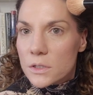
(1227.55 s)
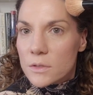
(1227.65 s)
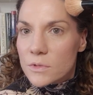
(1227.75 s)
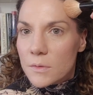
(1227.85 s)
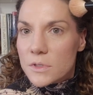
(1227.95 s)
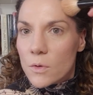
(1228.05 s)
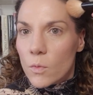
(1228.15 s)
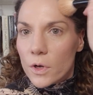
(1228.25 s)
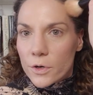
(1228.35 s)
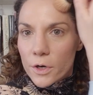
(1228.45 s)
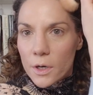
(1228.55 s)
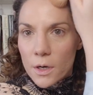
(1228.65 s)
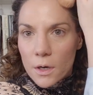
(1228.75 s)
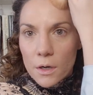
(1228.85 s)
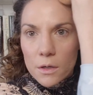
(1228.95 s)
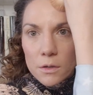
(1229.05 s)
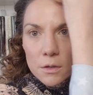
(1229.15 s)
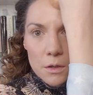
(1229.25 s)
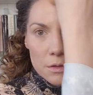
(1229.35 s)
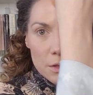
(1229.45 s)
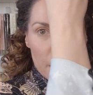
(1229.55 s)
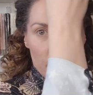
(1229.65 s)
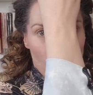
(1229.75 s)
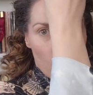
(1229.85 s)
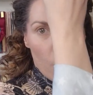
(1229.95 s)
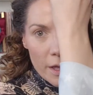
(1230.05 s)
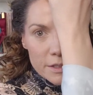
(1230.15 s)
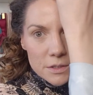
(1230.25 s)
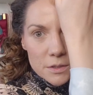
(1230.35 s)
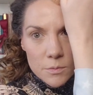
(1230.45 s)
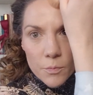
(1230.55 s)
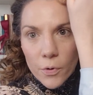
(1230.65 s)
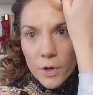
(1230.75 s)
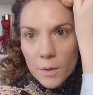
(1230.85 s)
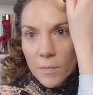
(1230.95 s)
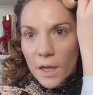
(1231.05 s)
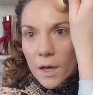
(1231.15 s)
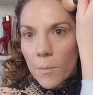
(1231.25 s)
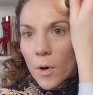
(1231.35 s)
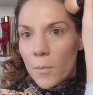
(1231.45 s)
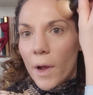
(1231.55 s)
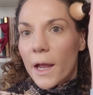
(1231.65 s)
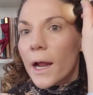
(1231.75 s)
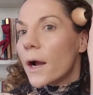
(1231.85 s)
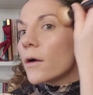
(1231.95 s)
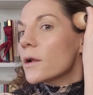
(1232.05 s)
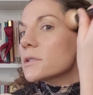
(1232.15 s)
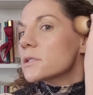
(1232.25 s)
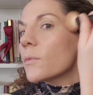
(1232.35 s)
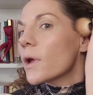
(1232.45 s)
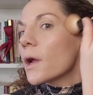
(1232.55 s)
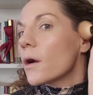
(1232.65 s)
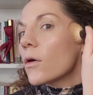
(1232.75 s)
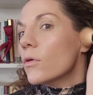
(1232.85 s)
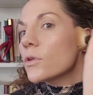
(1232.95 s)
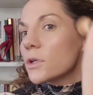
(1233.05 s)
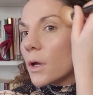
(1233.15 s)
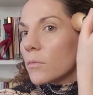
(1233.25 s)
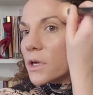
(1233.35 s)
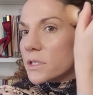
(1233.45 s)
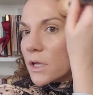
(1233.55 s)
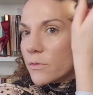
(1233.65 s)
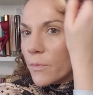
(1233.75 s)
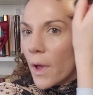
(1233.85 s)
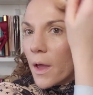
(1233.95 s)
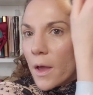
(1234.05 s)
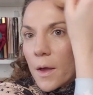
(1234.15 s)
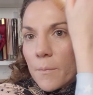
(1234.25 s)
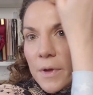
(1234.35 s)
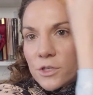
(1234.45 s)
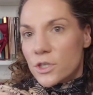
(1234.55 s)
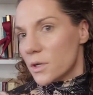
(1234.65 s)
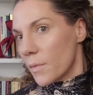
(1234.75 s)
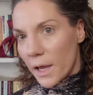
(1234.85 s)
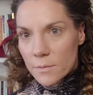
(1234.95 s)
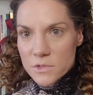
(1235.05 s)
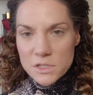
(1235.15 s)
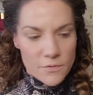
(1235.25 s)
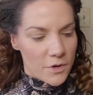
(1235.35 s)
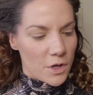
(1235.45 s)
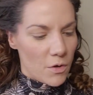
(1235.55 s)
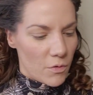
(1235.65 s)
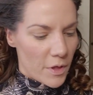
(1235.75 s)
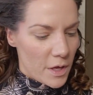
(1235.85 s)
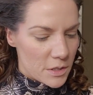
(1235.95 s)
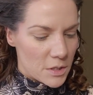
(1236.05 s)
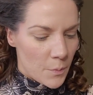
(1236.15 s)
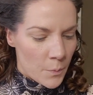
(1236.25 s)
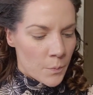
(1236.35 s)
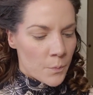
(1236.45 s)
Sometimes I wonder, like, what putting makeup on my hair does to my hair all the time, because I've mentioned in my empties video that